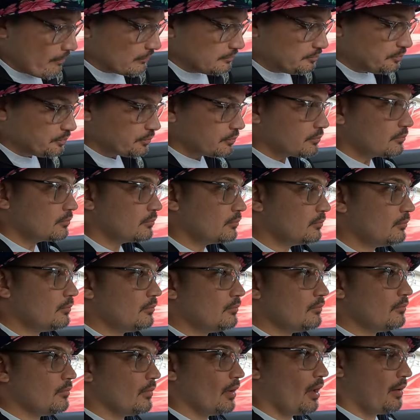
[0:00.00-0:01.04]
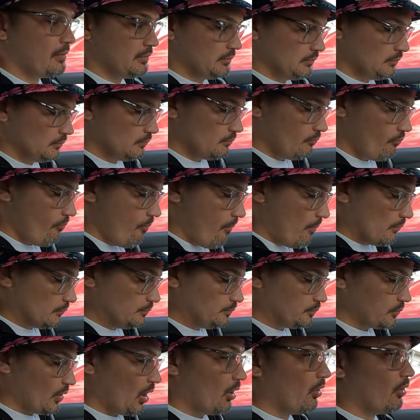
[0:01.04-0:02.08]
I'm gonna throw that chili pepper water on that one.
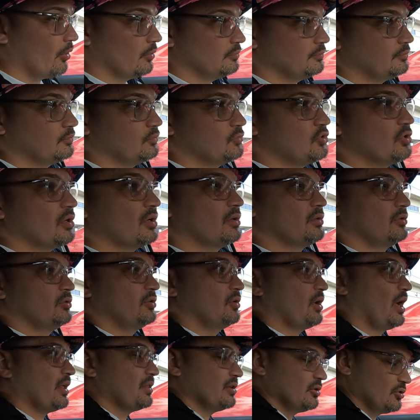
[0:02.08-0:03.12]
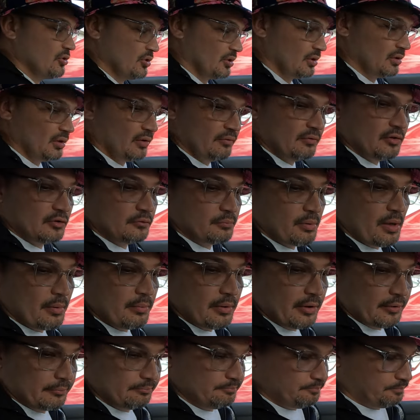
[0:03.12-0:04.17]
Oh, you can. You, I think you're gonna love this, babe.
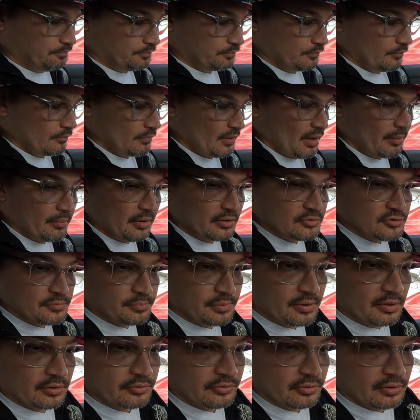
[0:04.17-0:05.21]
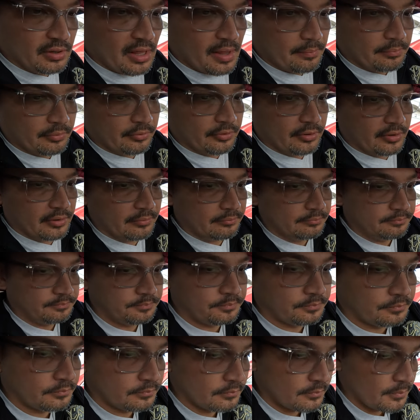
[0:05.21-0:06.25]
Here, oh, I just put it on your lap already. Mm
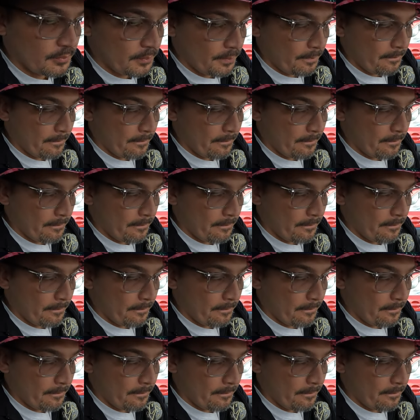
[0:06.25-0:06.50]
-hmm.